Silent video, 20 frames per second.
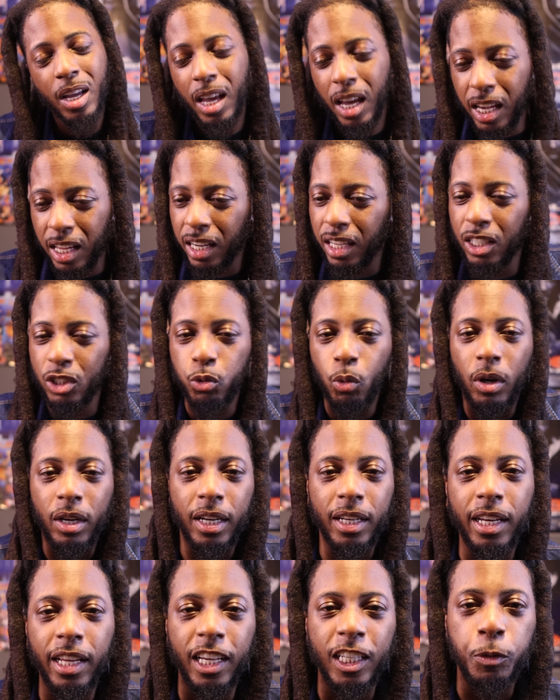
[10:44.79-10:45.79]
It is what
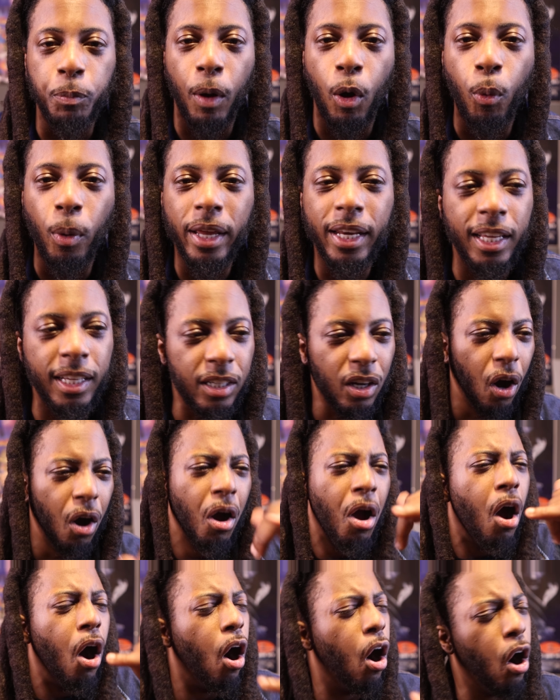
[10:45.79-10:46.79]
it is, but we didn't know,
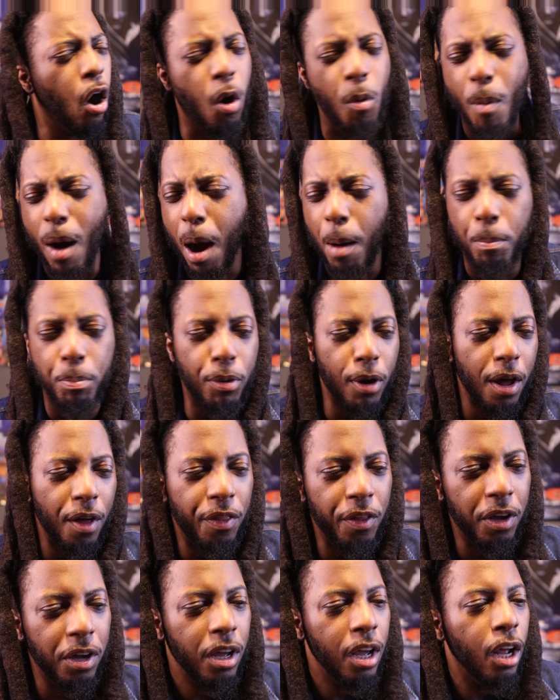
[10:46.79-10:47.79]
oh my
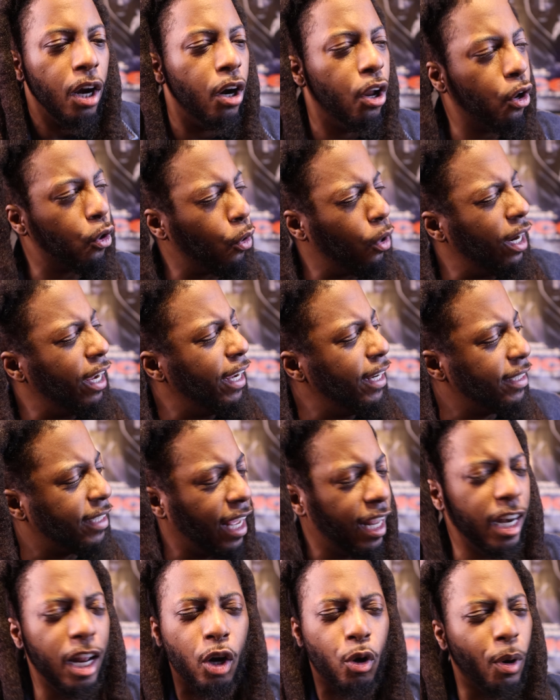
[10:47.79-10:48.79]
brother, look what he
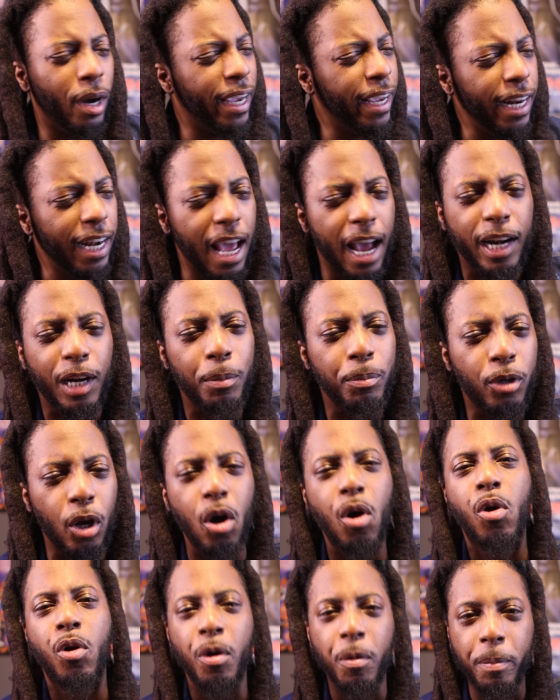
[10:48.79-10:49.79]
did, look what he let them
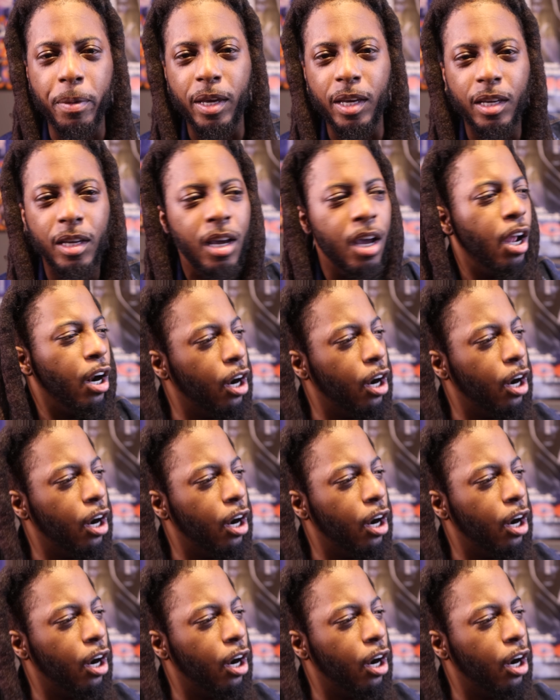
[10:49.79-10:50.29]
do to me.